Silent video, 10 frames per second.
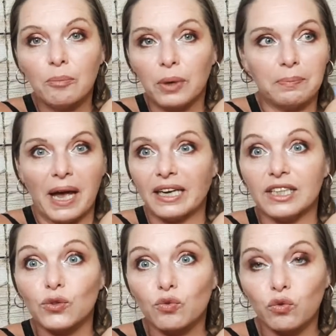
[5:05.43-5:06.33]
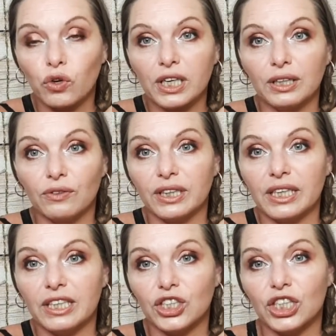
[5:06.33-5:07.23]
My back gets really,
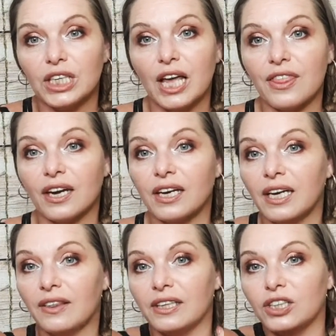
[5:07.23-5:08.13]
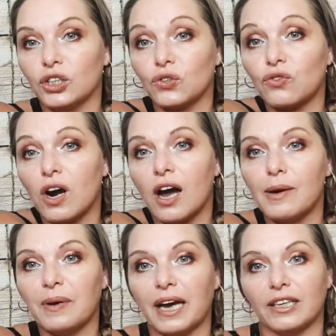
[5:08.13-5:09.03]
really itchy and then I get these
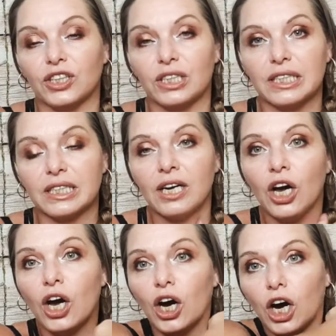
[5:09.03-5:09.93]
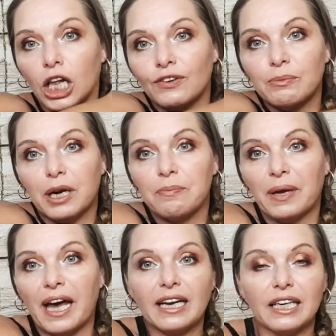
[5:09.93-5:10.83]
dry patches all around my
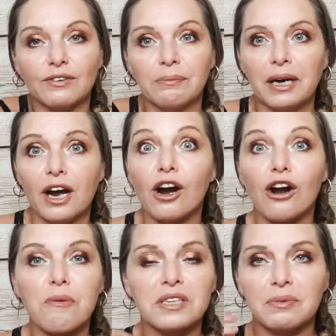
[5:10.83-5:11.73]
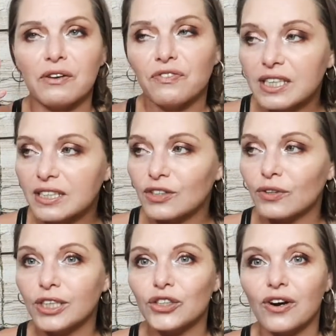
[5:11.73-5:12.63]
back and around my arms. My face gets
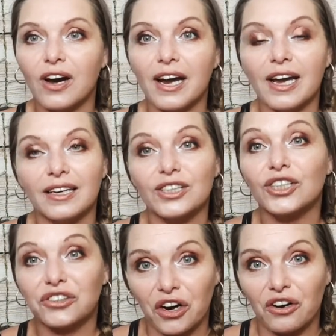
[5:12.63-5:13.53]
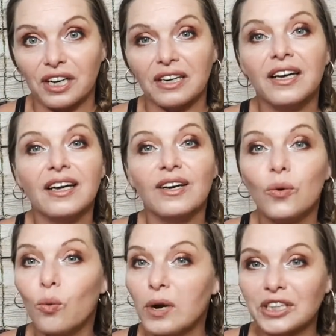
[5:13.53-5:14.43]
really dry and it's starting.
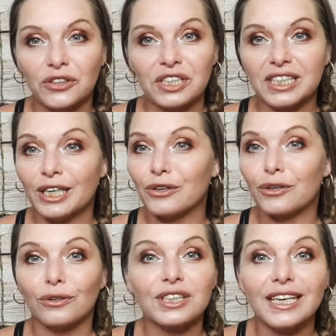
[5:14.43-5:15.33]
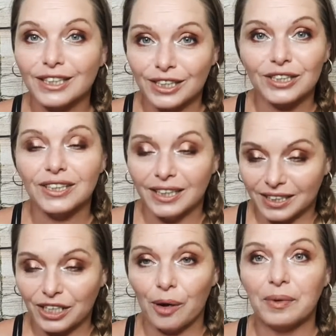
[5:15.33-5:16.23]
Winter is here, girls. It's
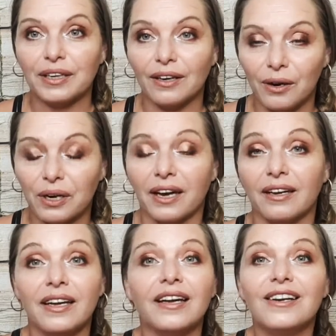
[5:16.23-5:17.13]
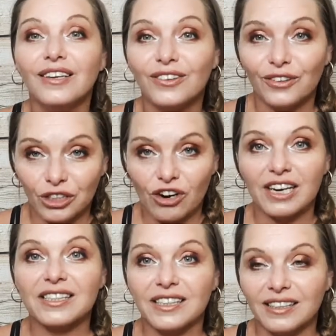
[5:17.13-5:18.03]
it's coming, okay? The dry
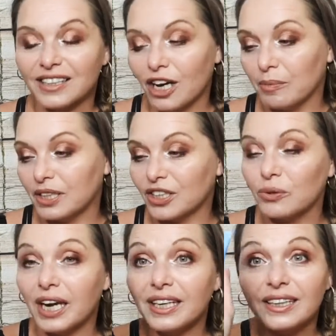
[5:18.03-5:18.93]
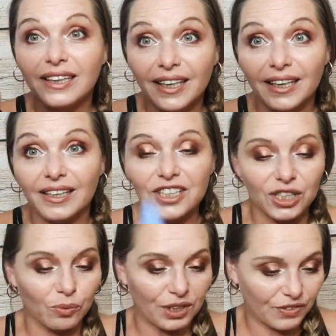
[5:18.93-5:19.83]
skin is coming. So getting
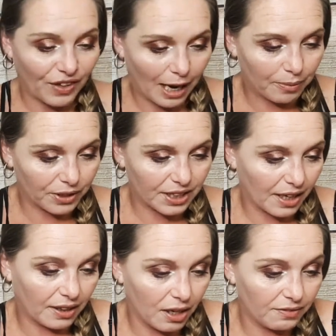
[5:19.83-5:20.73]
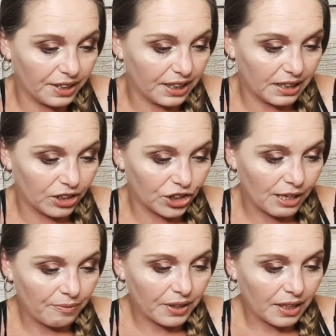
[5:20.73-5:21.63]
this was fabulous. I love Laneige.
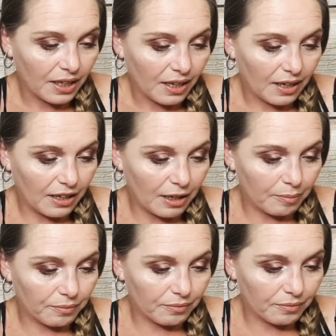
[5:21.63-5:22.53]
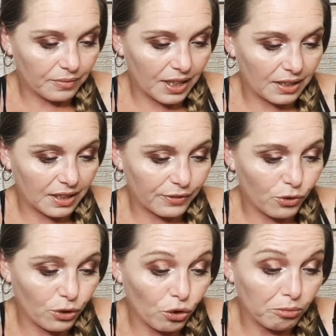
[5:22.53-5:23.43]
Um, and it's
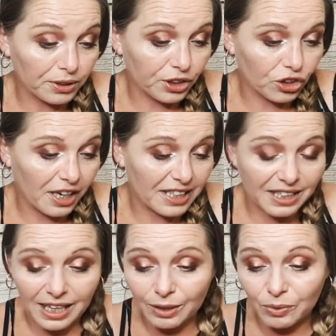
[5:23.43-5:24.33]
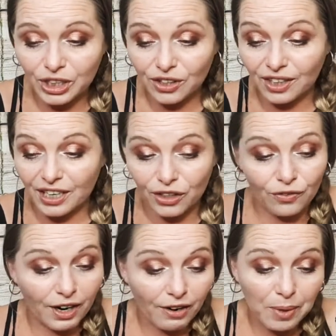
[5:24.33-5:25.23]
for normal to dry skin, which thank you
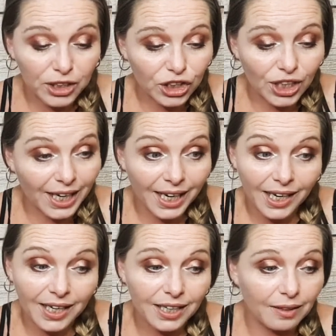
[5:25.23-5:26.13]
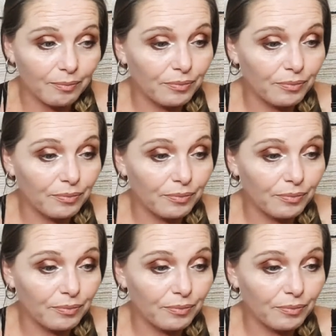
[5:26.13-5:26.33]
very much, Lee.